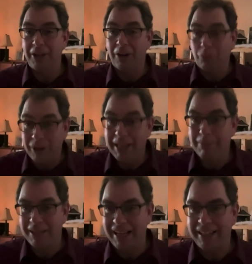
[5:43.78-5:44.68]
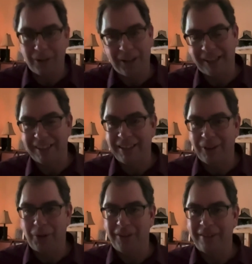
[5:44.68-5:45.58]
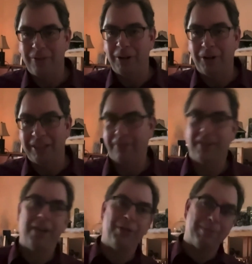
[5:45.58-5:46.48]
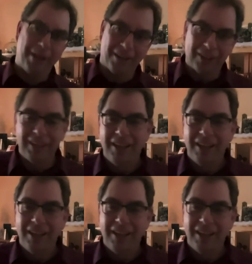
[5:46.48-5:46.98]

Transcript: not really planning on it. Everyone goes, if I was mayor.